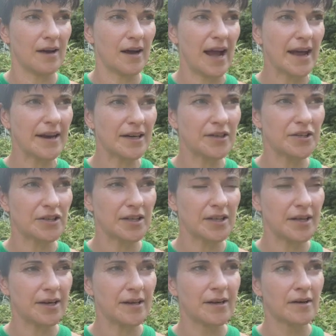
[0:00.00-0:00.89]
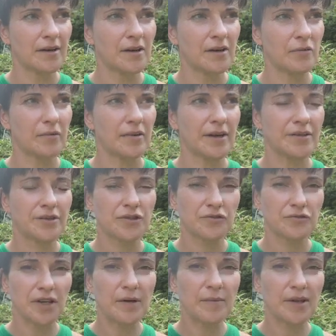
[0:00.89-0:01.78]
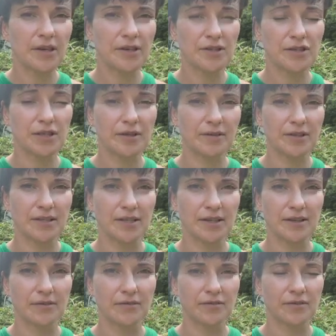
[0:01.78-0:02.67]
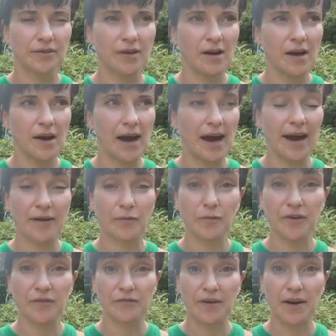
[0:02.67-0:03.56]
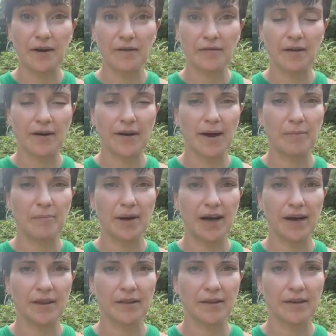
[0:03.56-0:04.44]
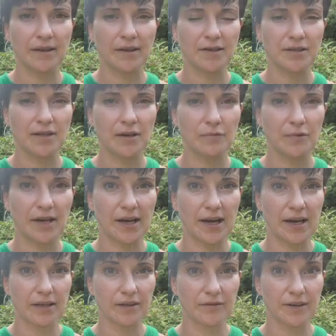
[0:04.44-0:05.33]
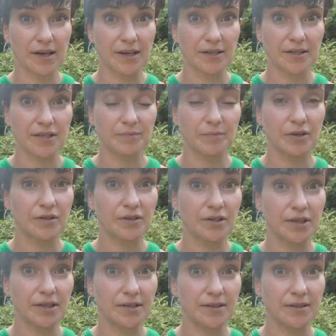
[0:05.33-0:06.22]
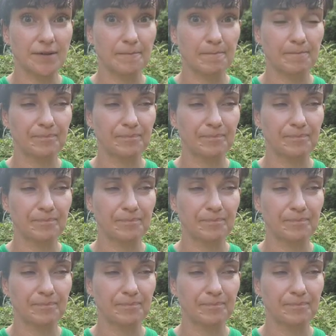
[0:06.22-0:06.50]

energy. We're extremely intuitive and we're very, very empathic. So we're kind of like sponges.